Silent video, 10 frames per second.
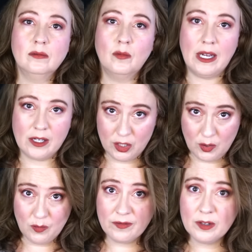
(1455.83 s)
Why? Because you
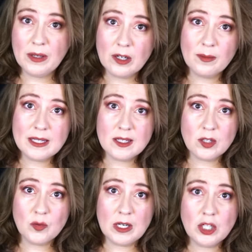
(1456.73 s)
want to feel better about the
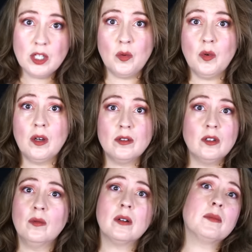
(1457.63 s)
situation. You won't. You
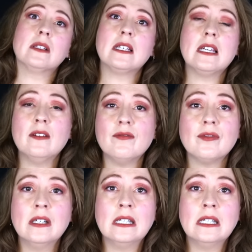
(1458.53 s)
don't want to believe